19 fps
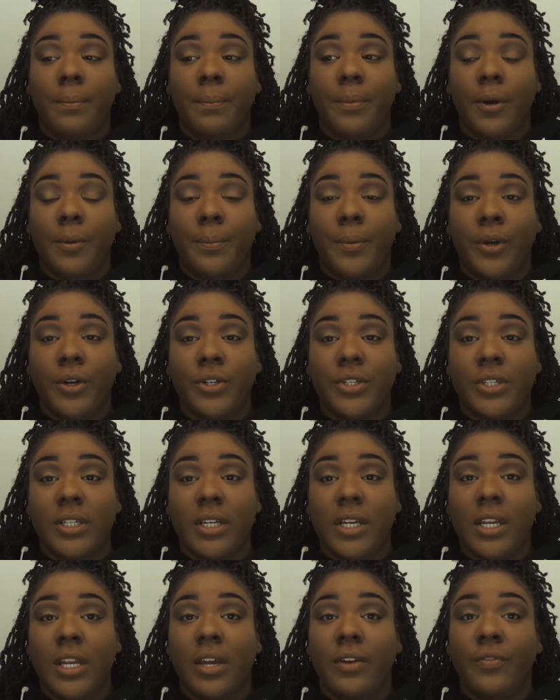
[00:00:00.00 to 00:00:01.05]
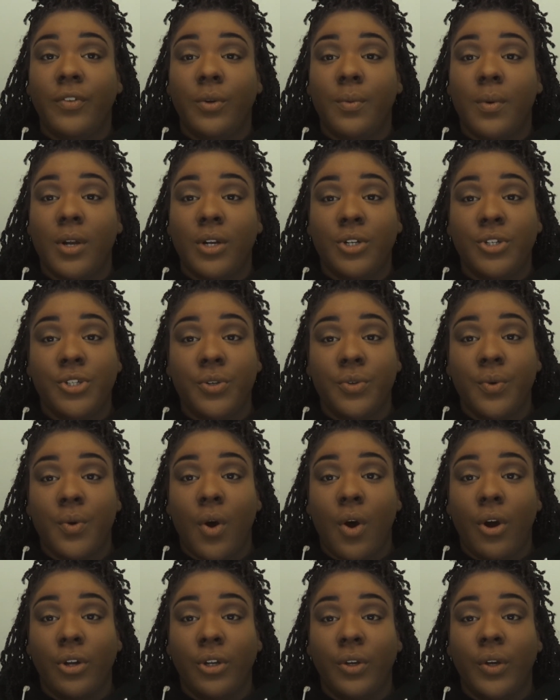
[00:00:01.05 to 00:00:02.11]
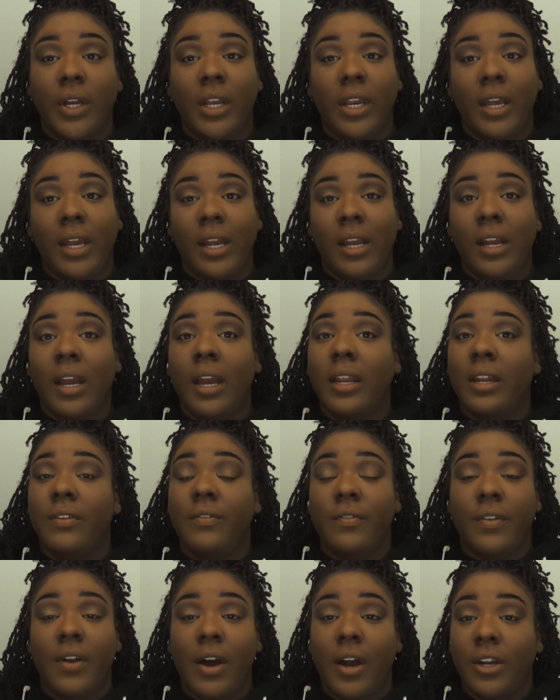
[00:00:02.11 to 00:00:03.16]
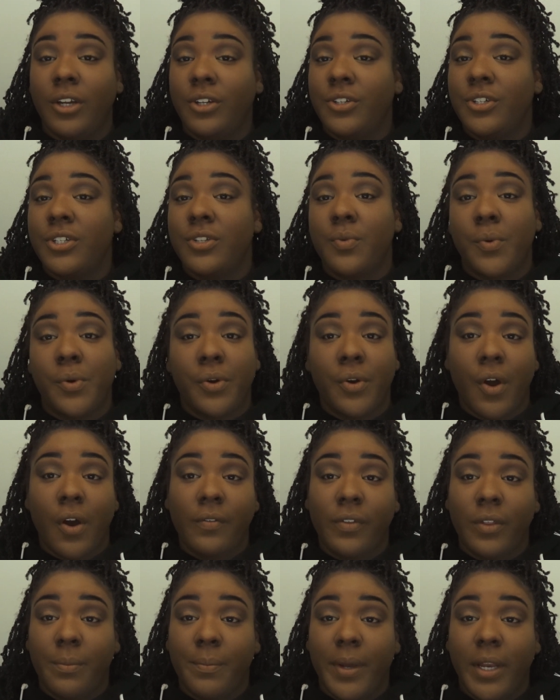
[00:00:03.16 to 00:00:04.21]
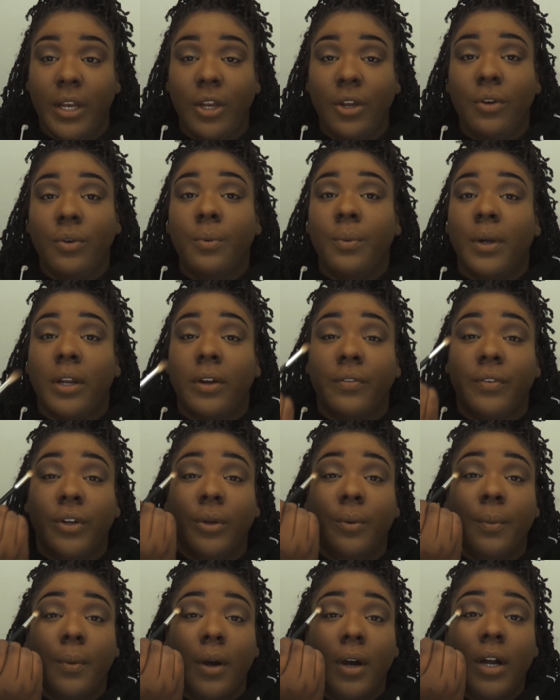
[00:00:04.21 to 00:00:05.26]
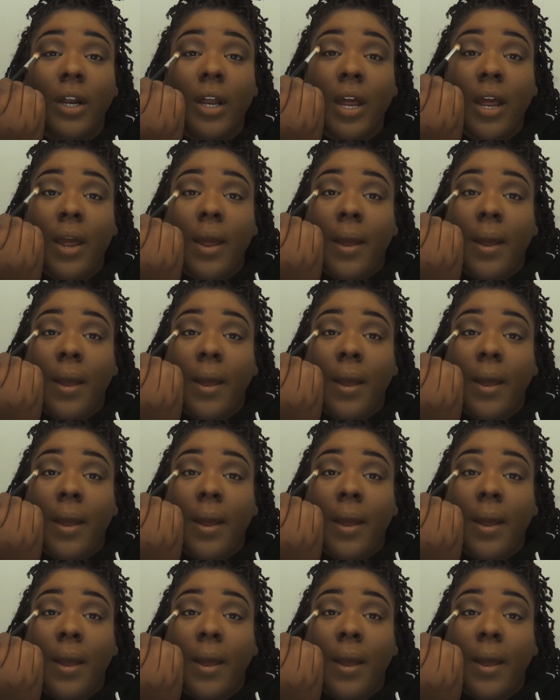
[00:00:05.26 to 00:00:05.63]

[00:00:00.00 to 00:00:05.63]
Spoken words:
per person if you want to do all you can eat, and if not, you just order off the menu whatever you want.